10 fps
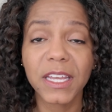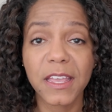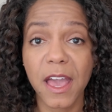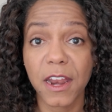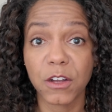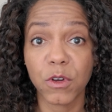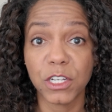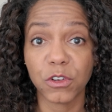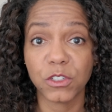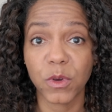looking at
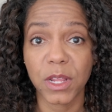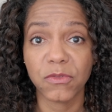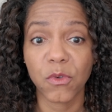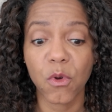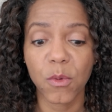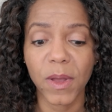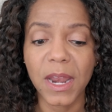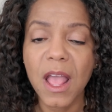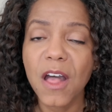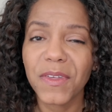Encuentro 24,
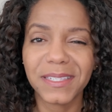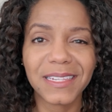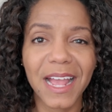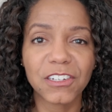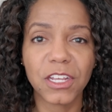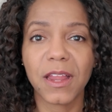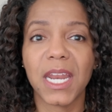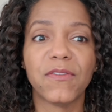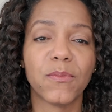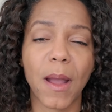but this is actually
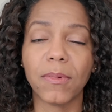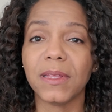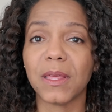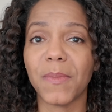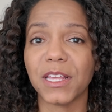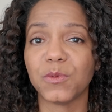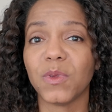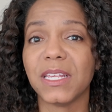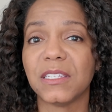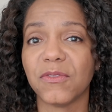not even probably the best
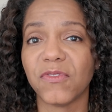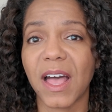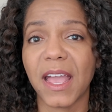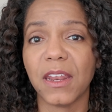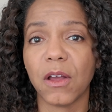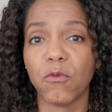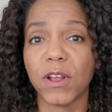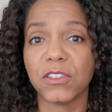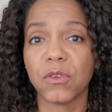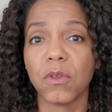place to find
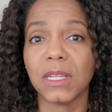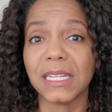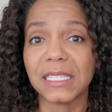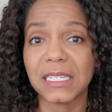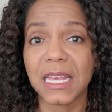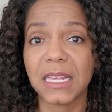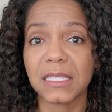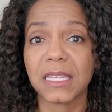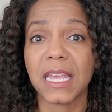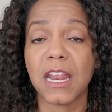rental
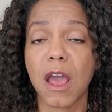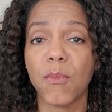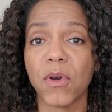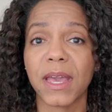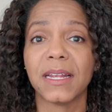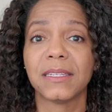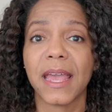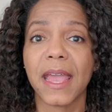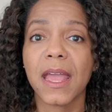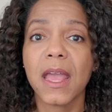listings in
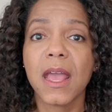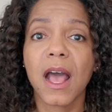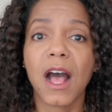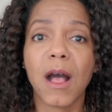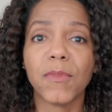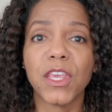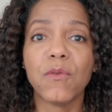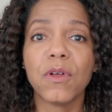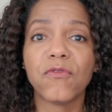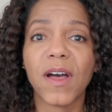Boquete. You
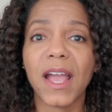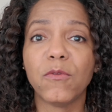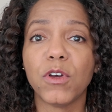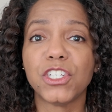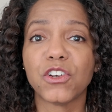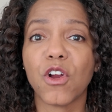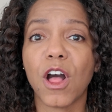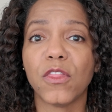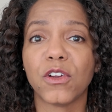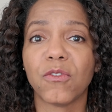will find once you're
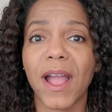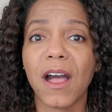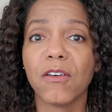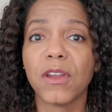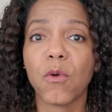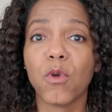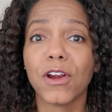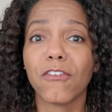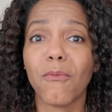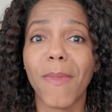on the ground,
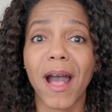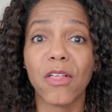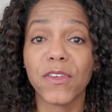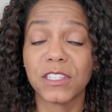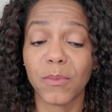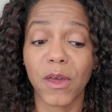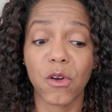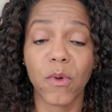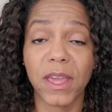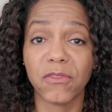word of mouth is a
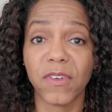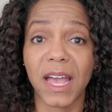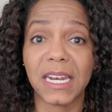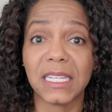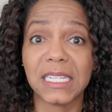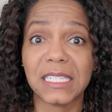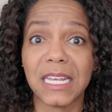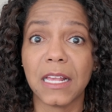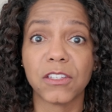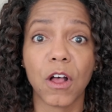better way to find
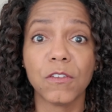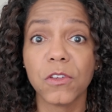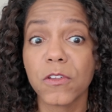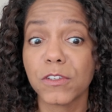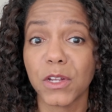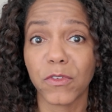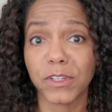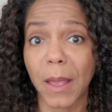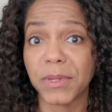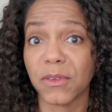listings. Also, there's different
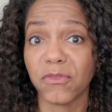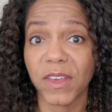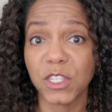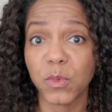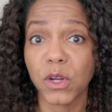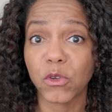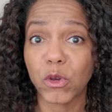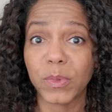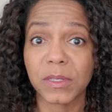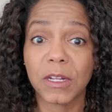types of Facebook
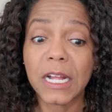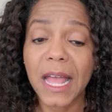groups